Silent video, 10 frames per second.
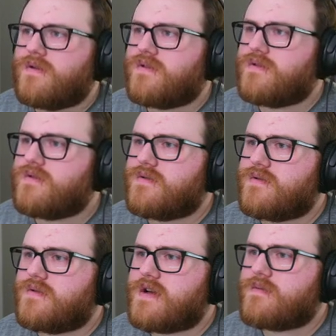So
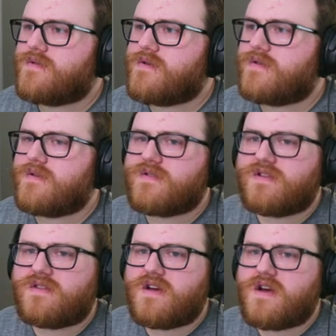yeah, we'll throw those in
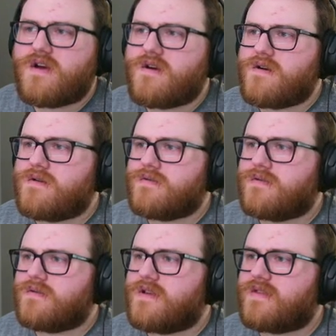there.
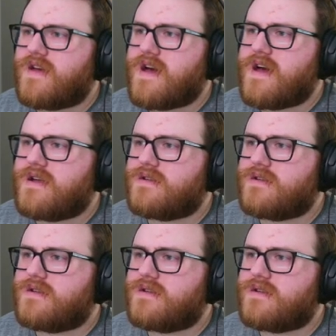Get that.